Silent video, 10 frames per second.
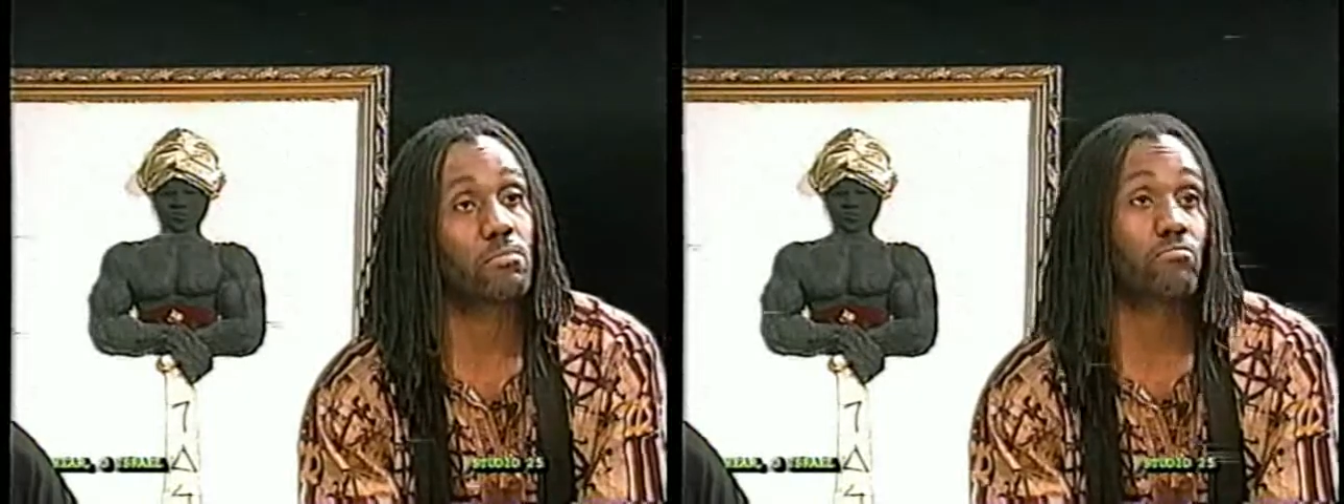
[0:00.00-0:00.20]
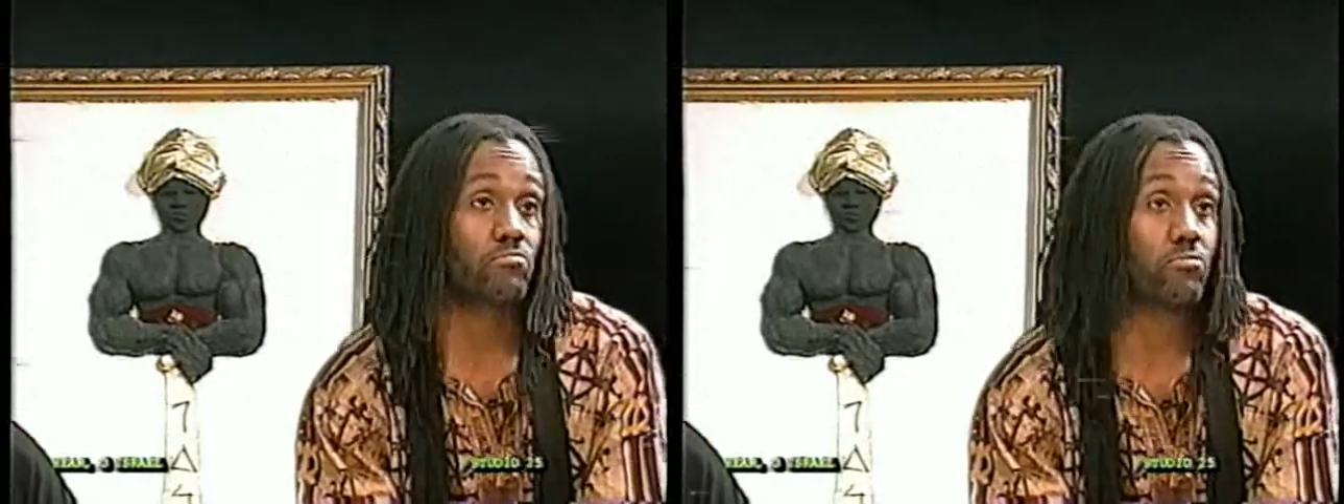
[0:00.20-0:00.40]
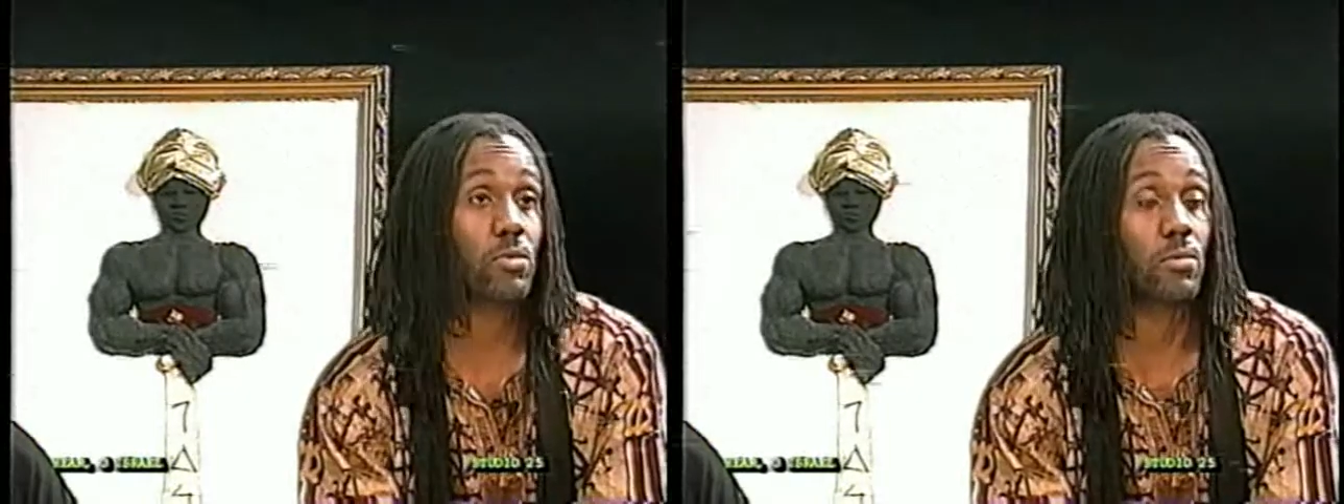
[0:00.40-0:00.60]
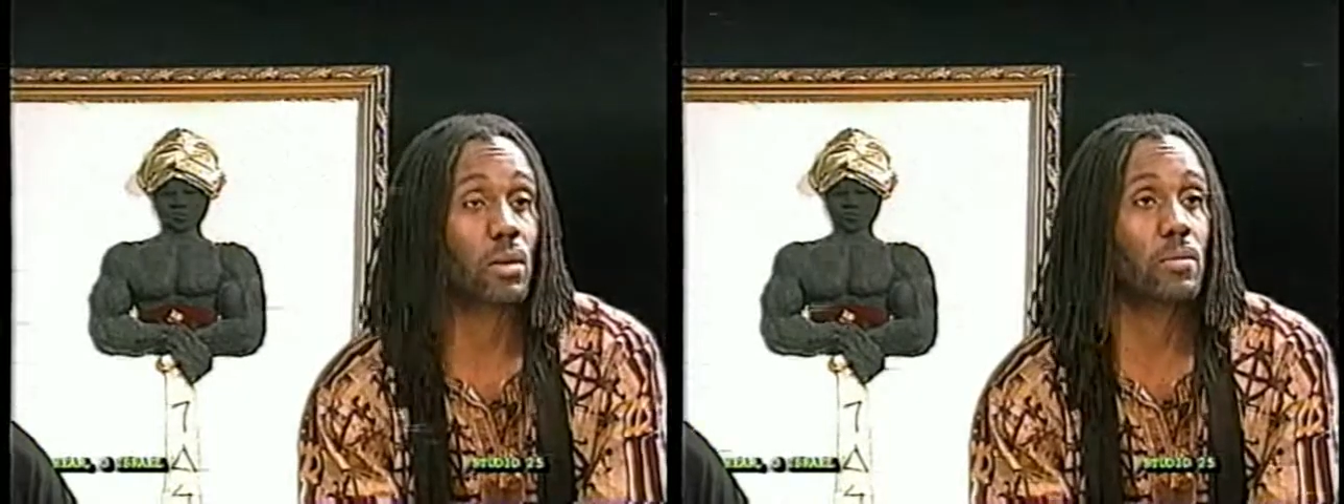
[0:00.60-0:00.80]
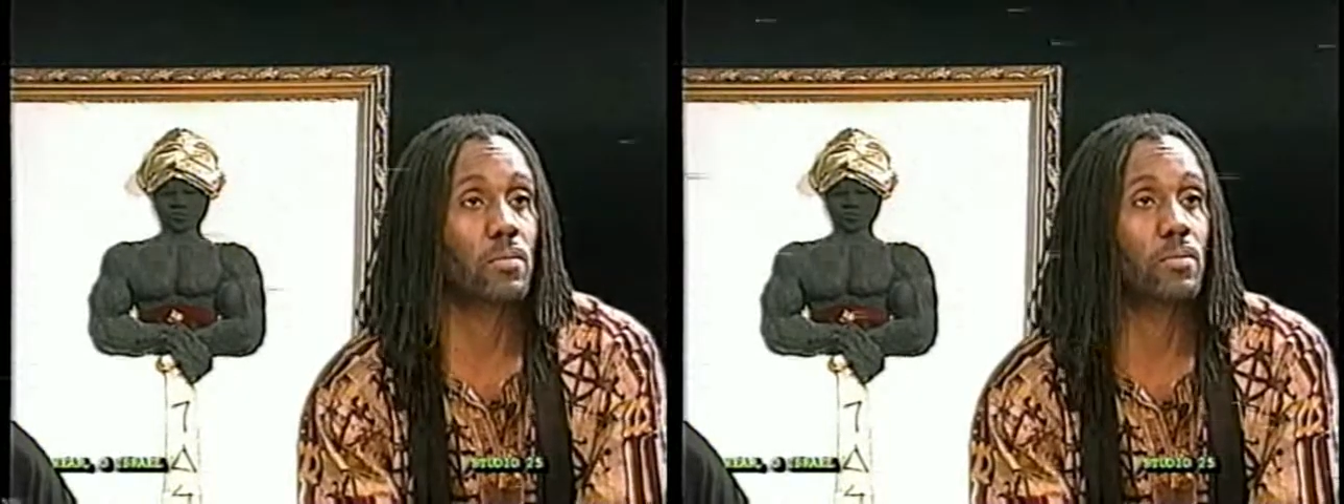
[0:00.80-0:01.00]
but I think
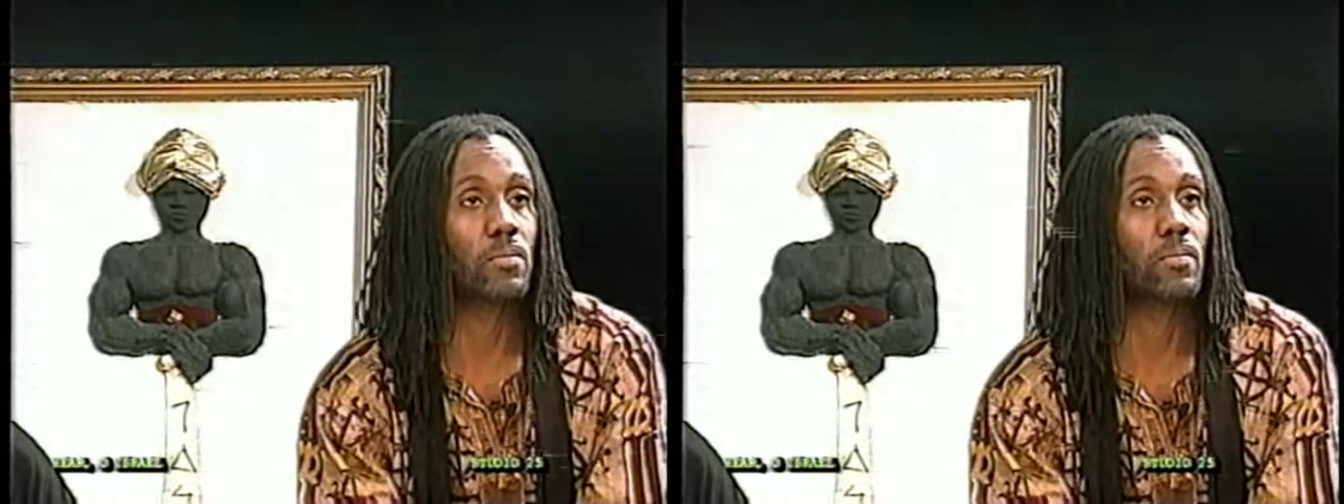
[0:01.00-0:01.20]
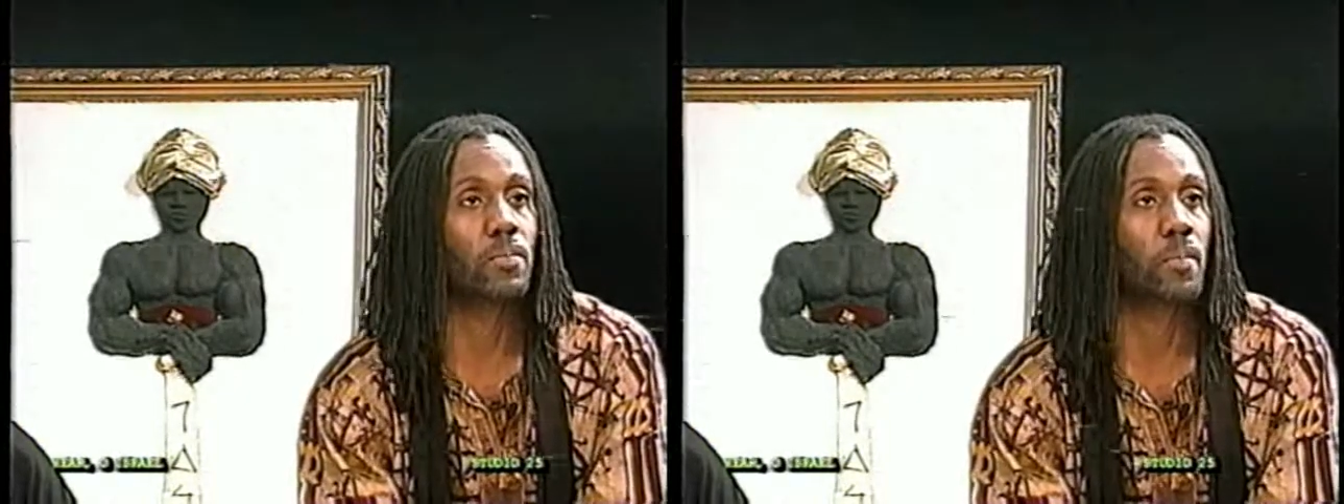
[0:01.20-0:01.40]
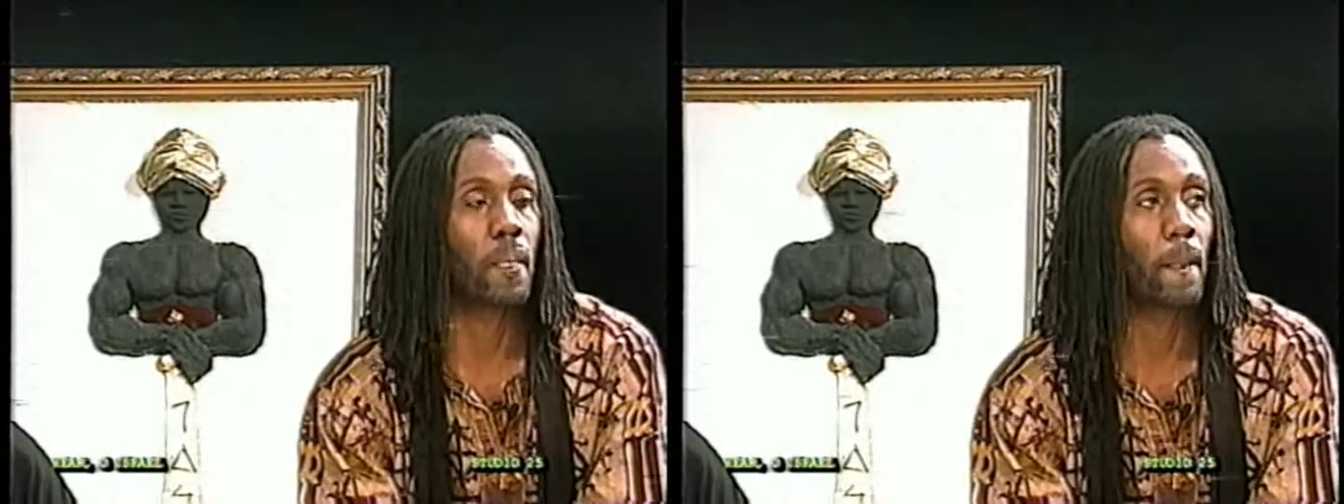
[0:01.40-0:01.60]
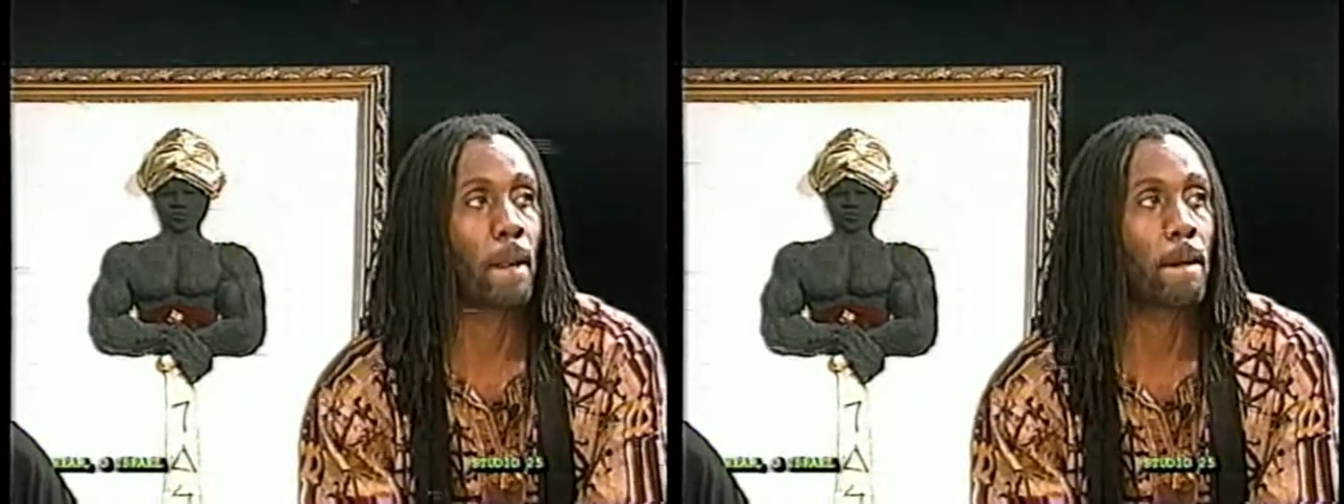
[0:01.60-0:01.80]
it comes down